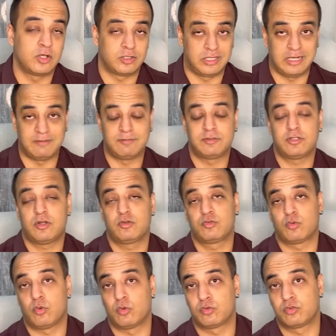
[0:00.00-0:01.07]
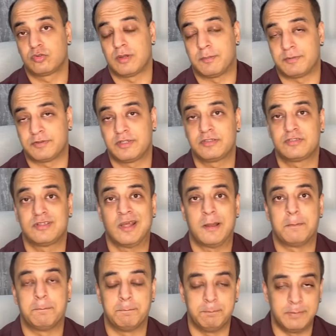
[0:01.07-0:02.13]
11th house also represents
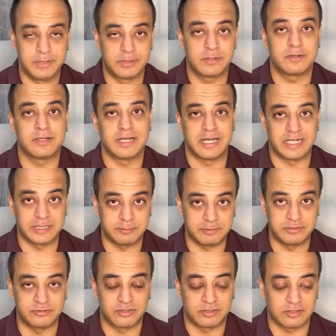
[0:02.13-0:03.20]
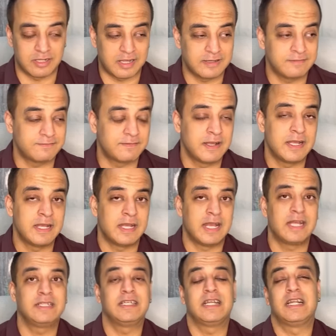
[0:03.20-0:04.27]
bigger enemies in life
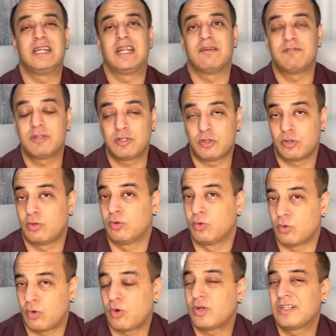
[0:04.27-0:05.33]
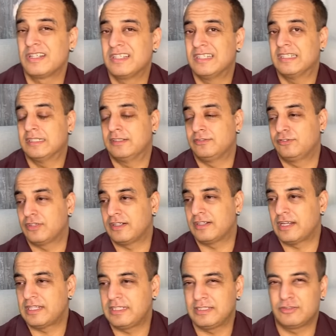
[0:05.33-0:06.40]
and 11th lord
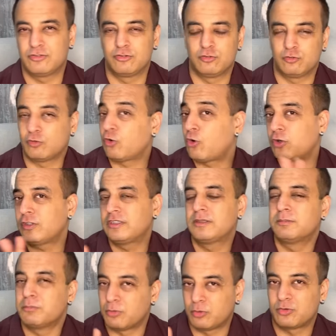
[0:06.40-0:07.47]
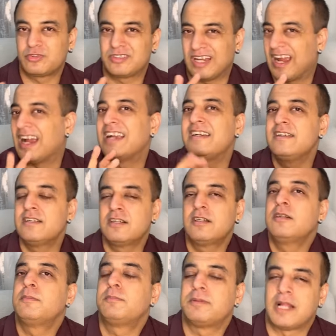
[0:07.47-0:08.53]
generally is not the most
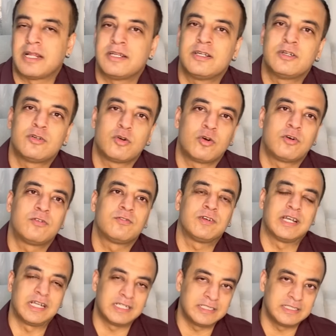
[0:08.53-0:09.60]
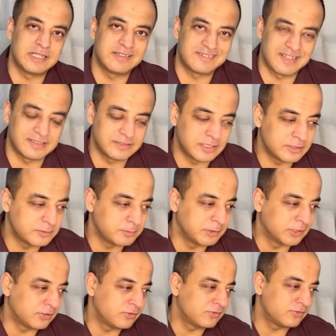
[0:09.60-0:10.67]
ideal planet of any ascendant
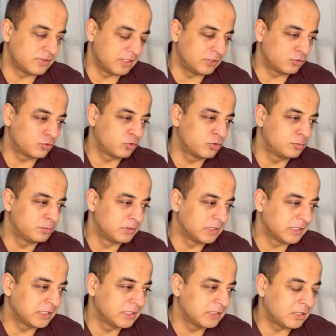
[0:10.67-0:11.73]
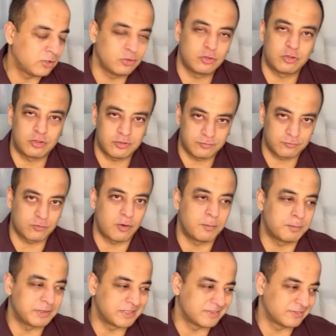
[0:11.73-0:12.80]
because it could bring in a lot of
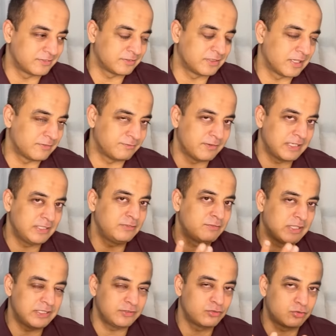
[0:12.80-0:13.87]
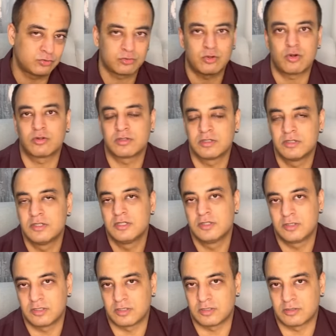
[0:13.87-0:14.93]
competition and very very strong
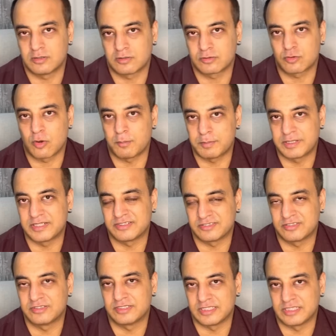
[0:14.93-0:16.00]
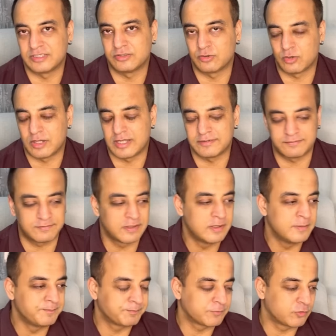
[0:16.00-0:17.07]
uh, competition in your life
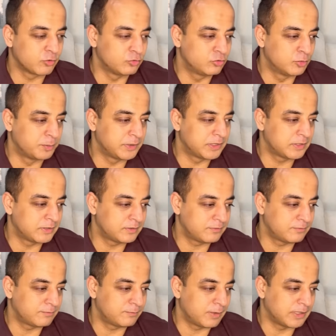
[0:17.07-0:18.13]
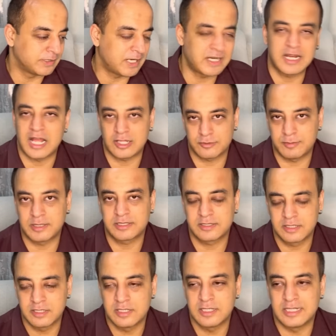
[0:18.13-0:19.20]
so jupiter by that aspect
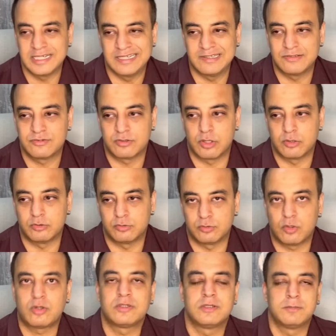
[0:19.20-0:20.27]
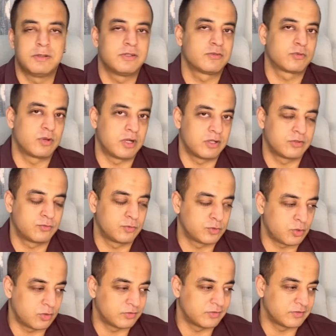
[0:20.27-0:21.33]
is not the best grahas for
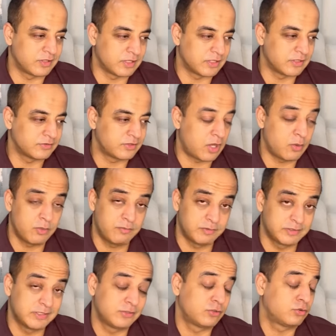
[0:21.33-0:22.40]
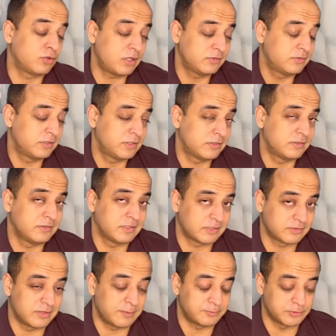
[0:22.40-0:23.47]
taurus ascendants however this transit is an
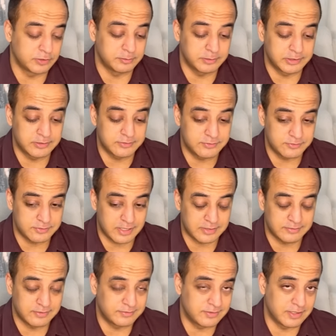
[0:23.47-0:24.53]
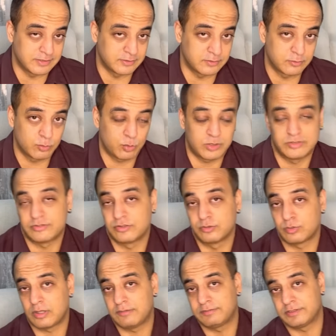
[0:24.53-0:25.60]
exception because as i said once in
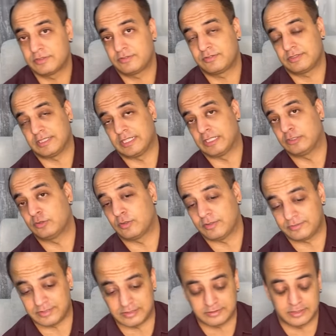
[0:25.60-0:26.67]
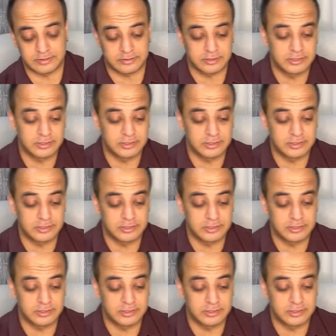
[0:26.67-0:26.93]
12 years in your ascendant.